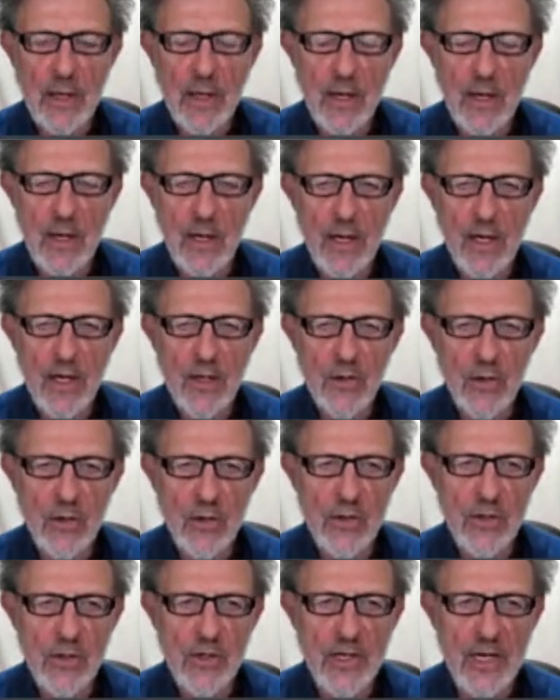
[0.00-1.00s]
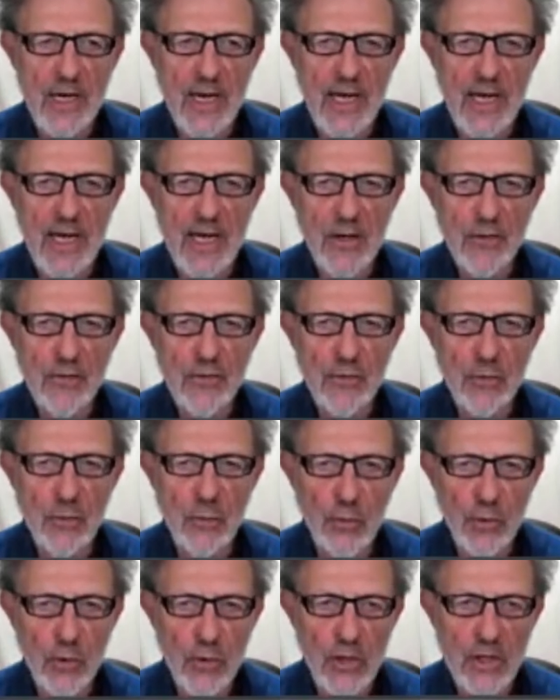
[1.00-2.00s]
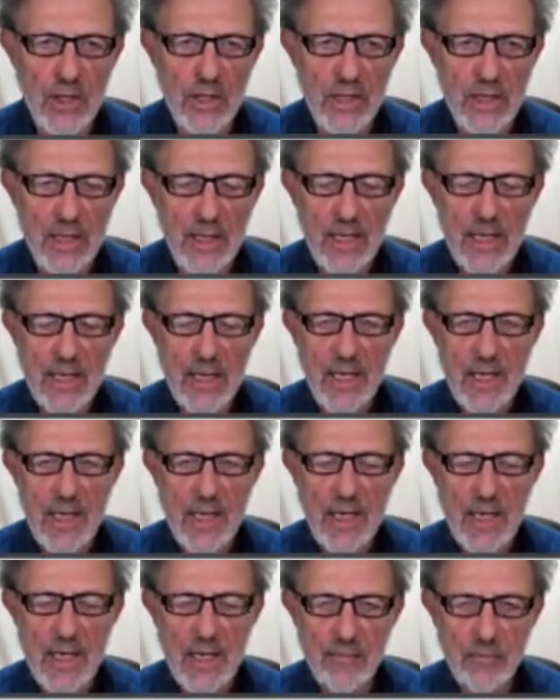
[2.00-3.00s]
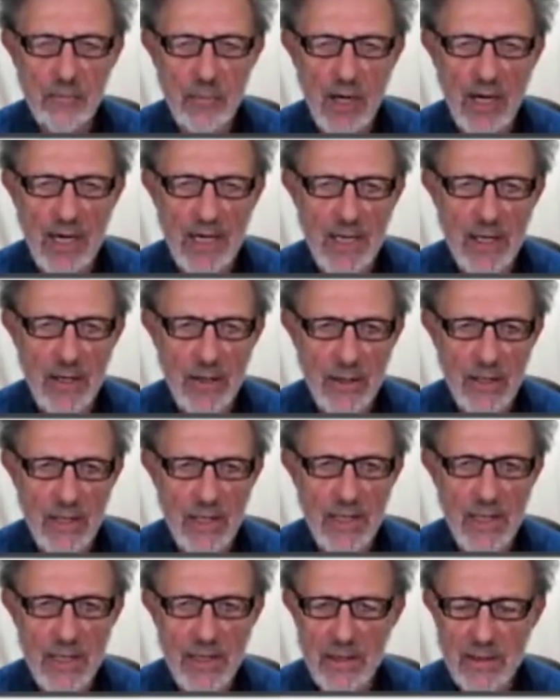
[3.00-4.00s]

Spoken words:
learn how to work in binary.